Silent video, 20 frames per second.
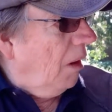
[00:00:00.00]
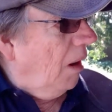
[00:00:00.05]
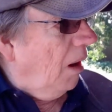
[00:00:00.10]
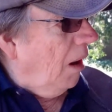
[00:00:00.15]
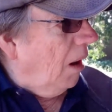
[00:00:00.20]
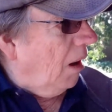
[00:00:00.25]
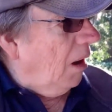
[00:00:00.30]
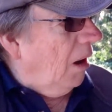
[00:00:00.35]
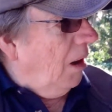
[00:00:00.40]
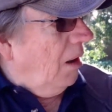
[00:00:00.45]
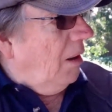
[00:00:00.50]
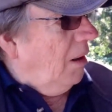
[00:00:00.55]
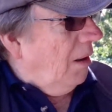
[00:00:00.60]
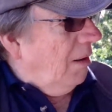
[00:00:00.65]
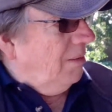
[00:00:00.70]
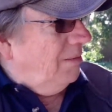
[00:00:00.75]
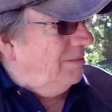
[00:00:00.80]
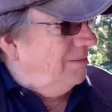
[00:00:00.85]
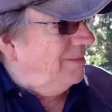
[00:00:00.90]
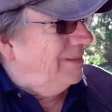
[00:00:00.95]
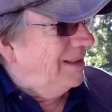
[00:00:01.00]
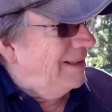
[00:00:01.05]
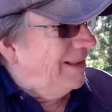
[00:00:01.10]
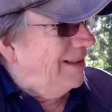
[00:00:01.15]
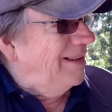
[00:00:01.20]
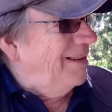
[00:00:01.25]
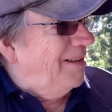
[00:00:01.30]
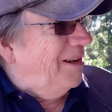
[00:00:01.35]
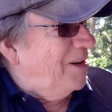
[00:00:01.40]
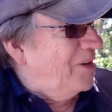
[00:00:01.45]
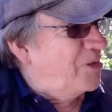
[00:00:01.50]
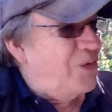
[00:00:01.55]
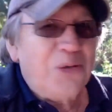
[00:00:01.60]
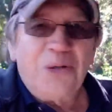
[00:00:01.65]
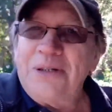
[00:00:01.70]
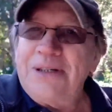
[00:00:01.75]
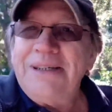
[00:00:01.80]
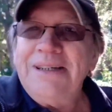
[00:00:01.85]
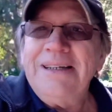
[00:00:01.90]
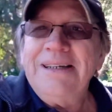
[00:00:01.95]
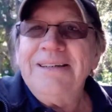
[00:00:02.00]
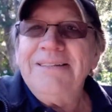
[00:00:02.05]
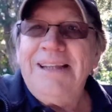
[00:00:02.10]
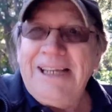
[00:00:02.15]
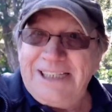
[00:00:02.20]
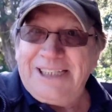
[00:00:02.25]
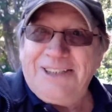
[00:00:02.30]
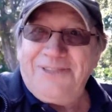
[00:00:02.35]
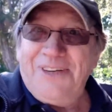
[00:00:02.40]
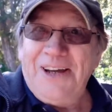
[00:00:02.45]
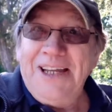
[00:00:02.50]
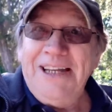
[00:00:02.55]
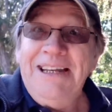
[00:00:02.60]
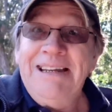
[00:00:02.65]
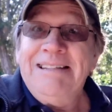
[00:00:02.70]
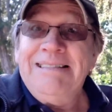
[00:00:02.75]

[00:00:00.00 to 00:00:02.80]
I thought, that's fun.